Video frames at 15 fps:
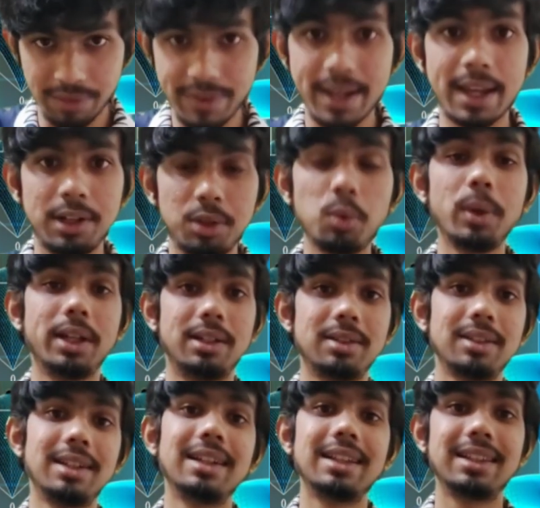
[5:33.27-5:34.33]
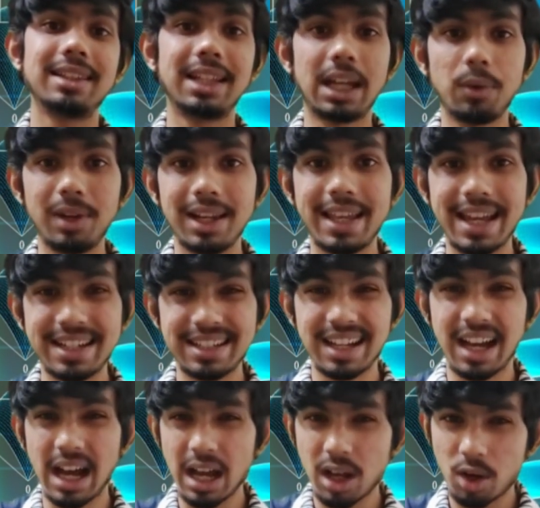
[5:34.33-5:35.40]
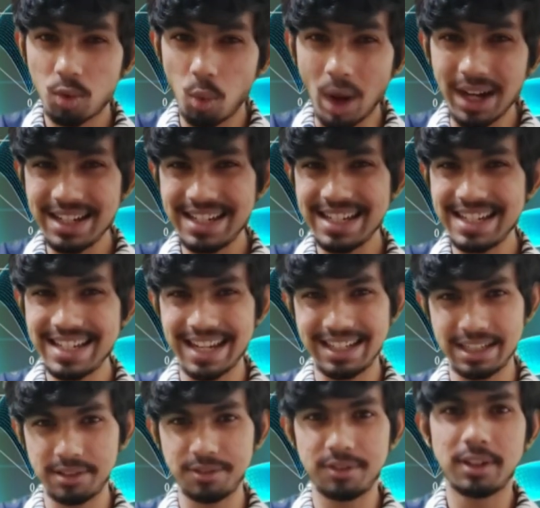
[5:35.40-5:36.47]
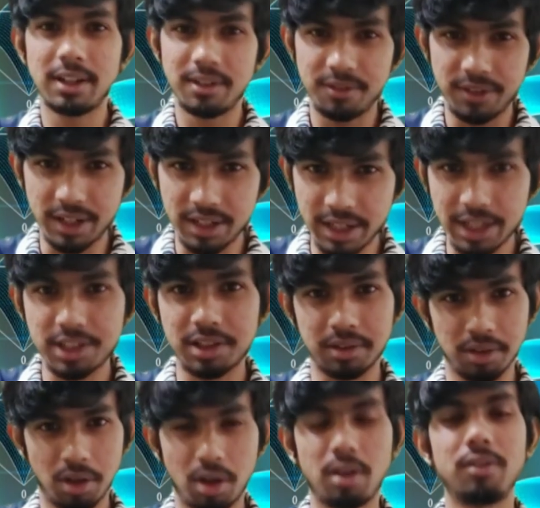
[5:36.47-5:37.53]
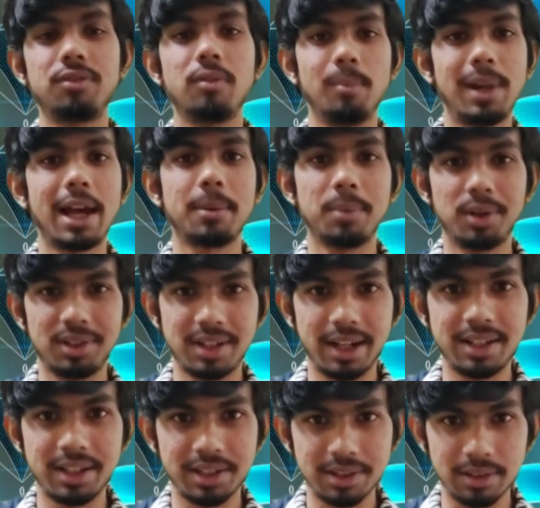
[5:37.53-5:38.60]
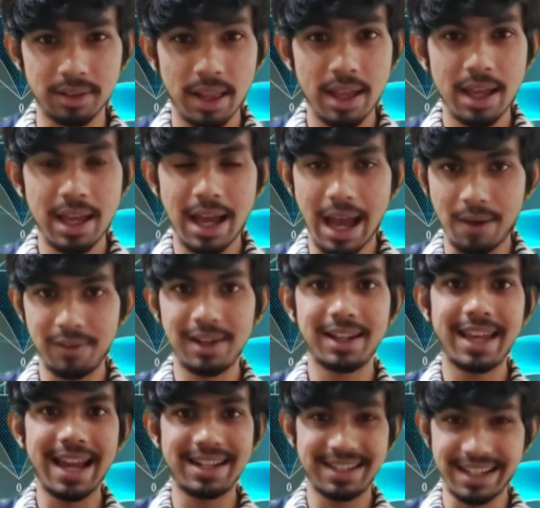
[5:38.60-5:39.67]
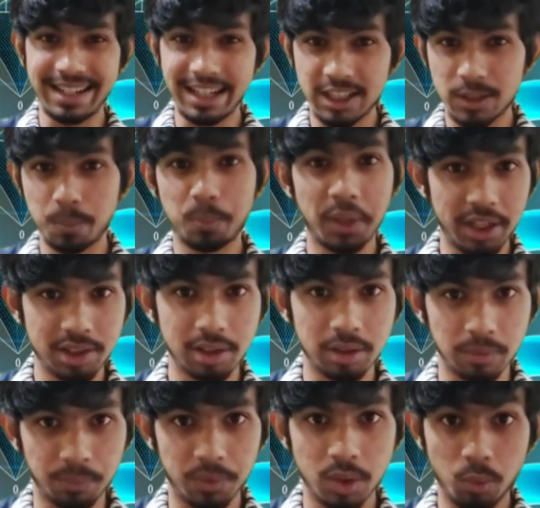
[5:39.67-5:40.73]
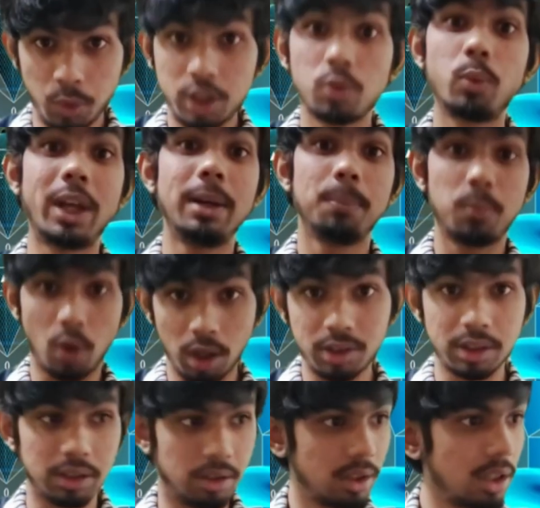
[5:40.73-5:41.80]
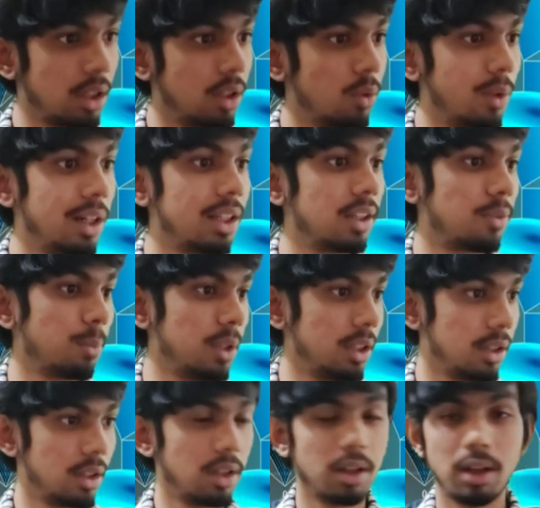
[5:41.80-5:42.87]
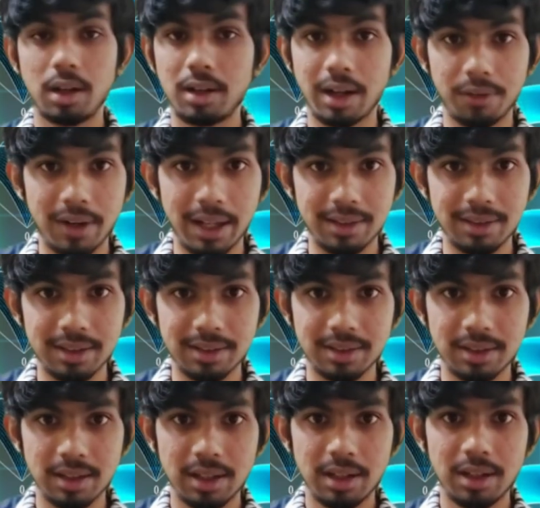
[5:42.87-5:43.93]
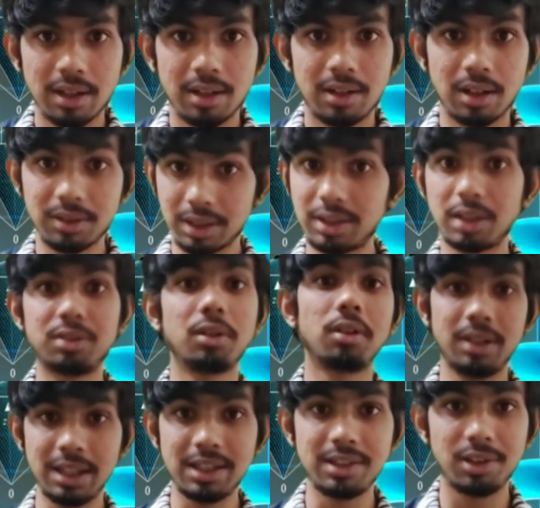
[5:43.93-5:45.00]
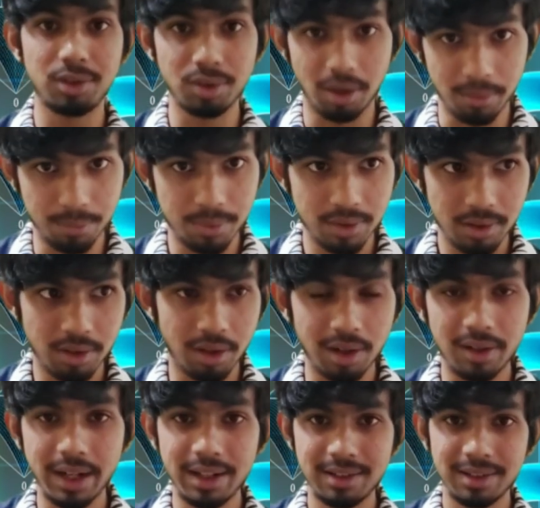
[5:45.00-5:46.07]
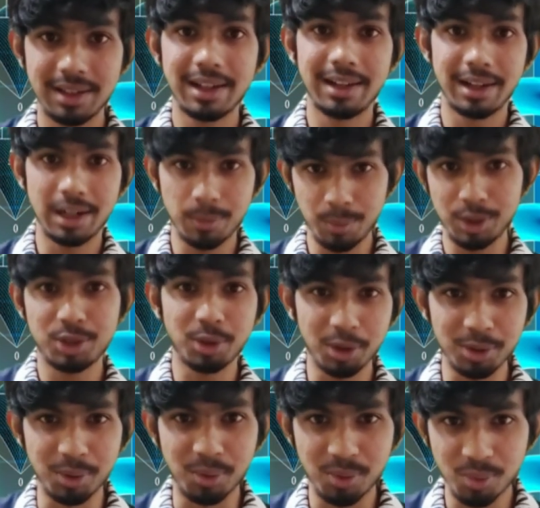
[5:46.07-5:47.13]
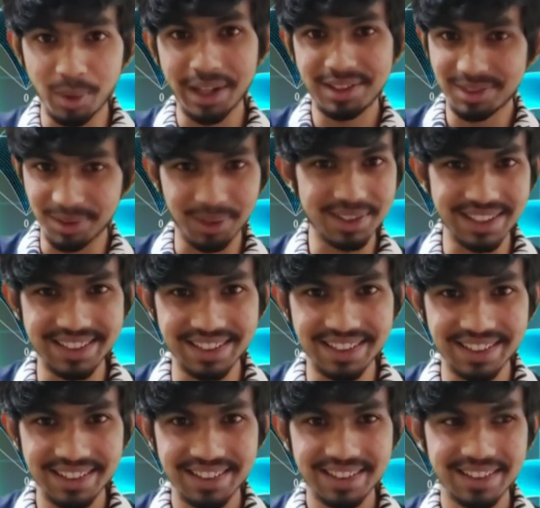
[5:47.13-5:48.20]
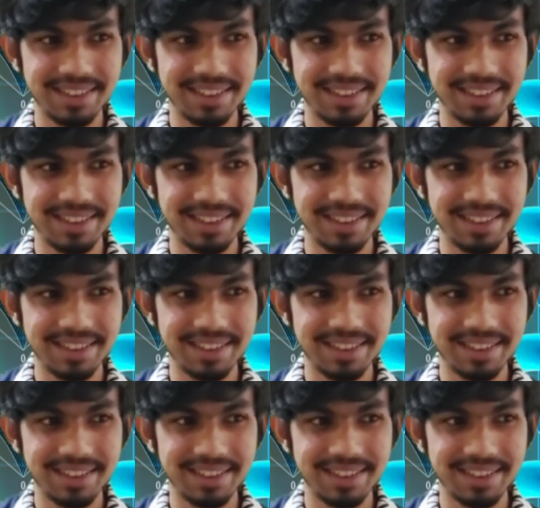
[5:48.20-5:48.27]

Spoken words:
If I can do it, then I will get a quantitative variation of blackbody radiation. I will get an expression which, when plotted, will give me a graph like this. Now this is not an easy job, alright? Let me show you why it's not easy.